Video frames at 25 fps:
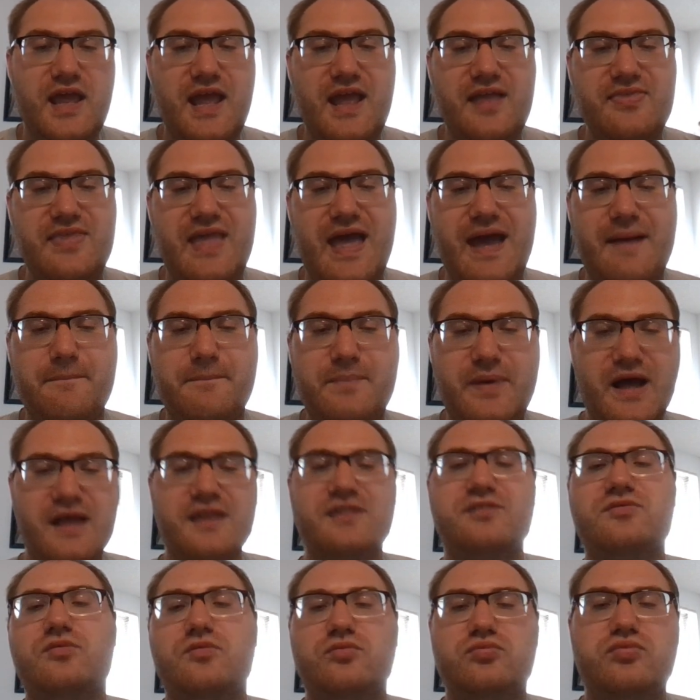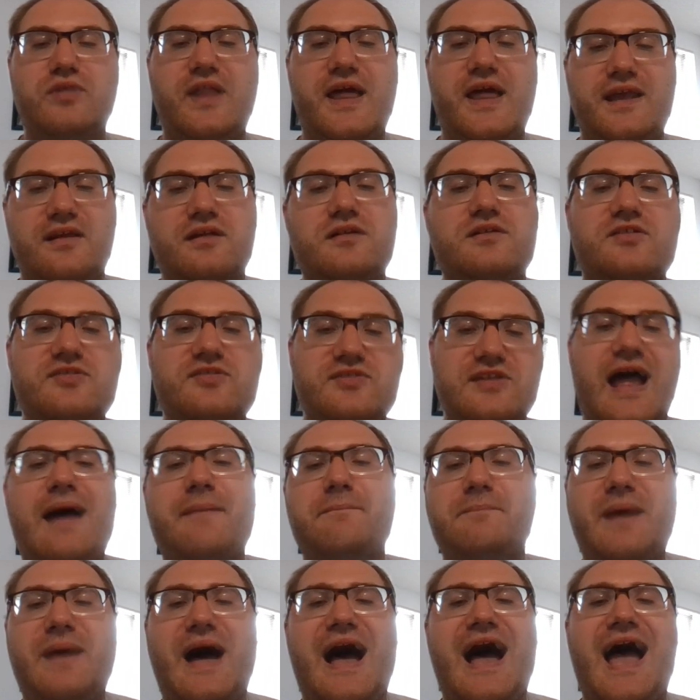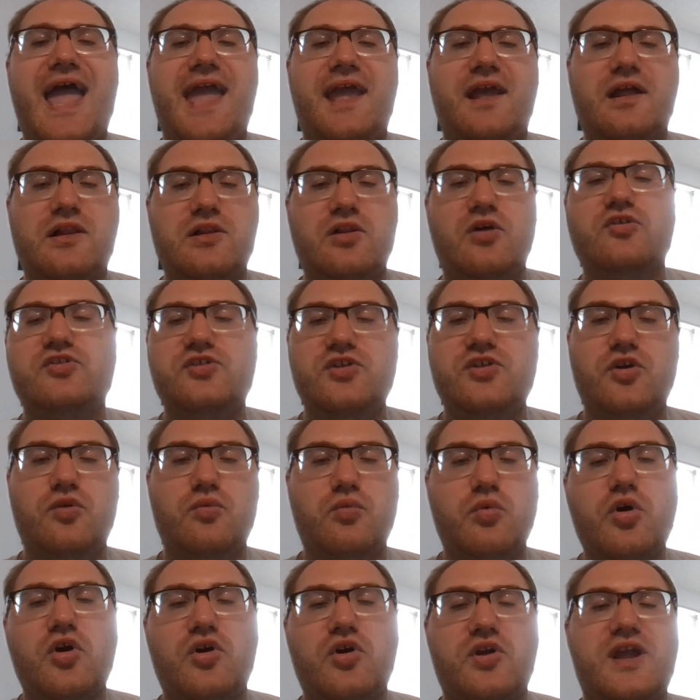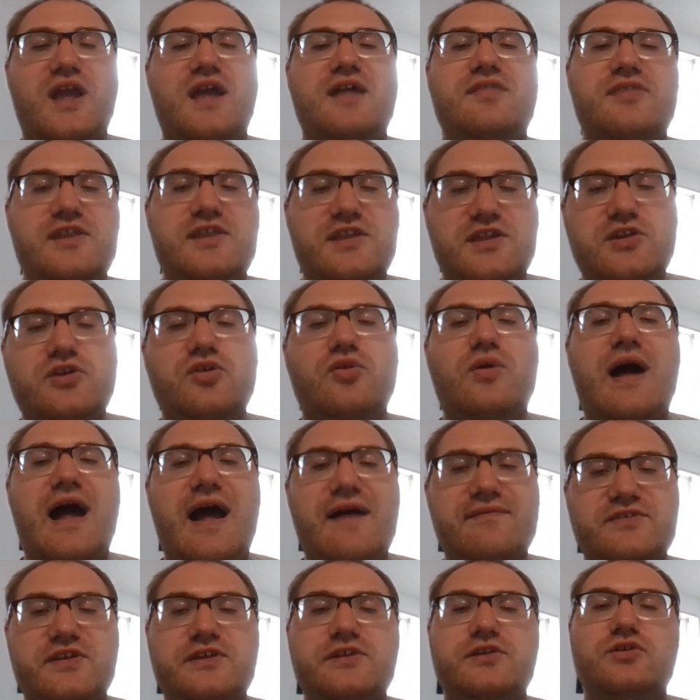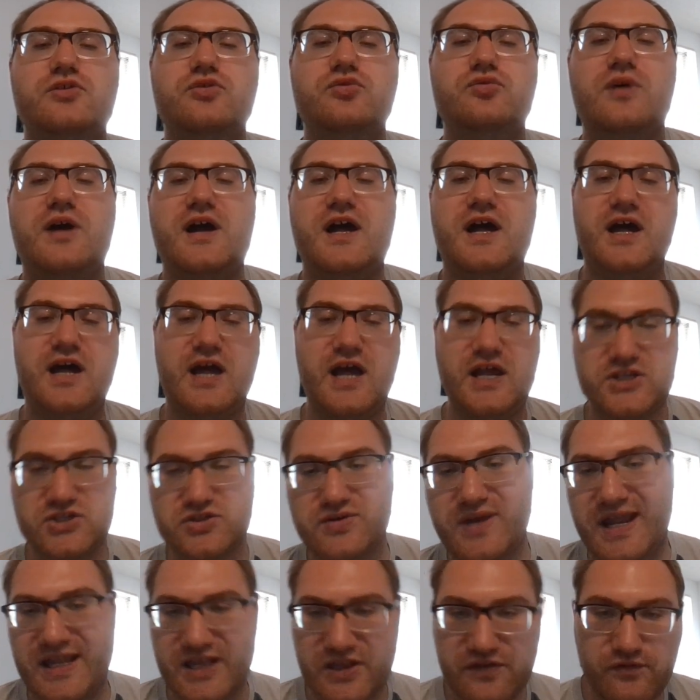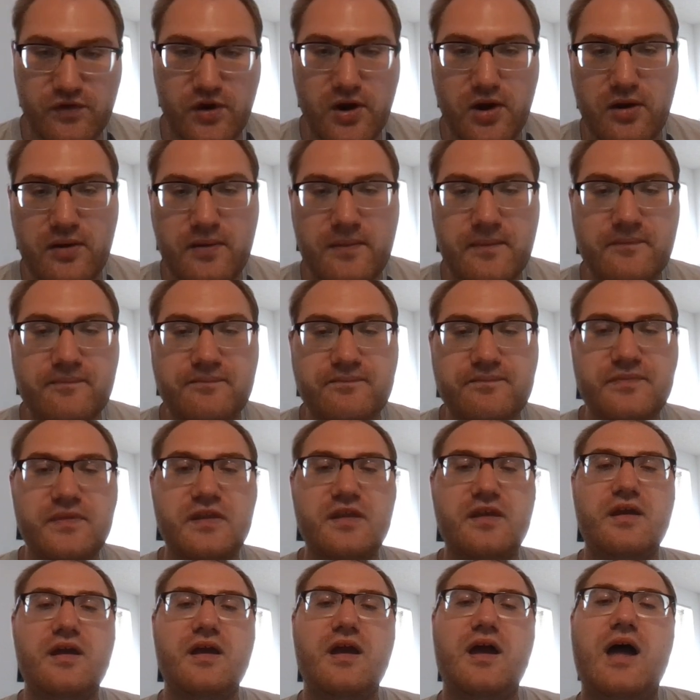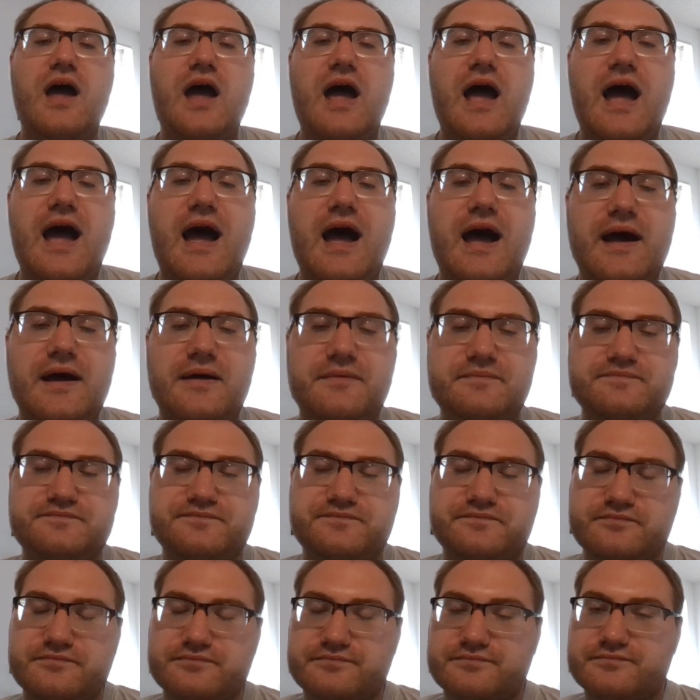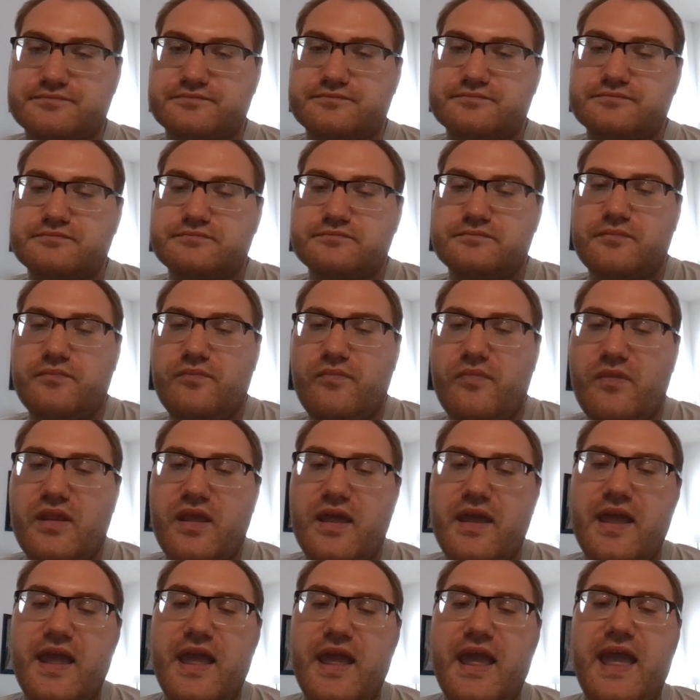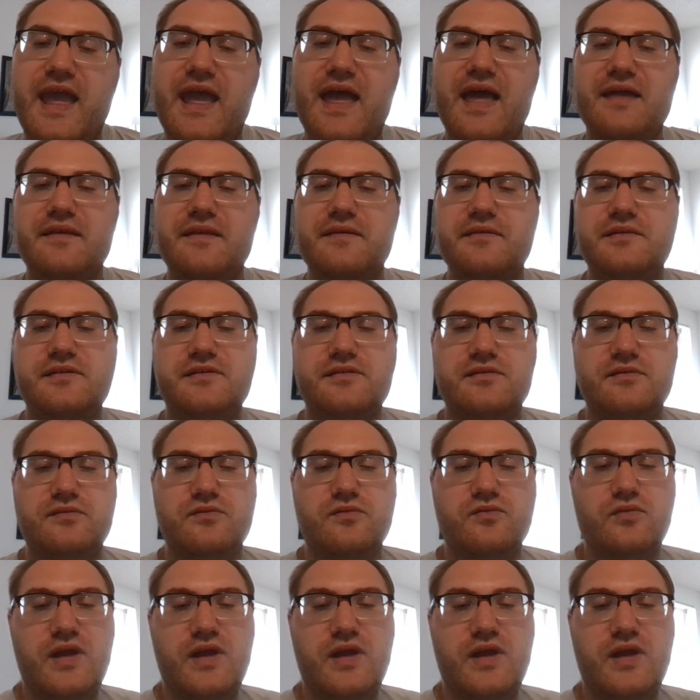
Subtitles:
and that bus will like stop by close to your work and then you don't have to do a transfer. Um, and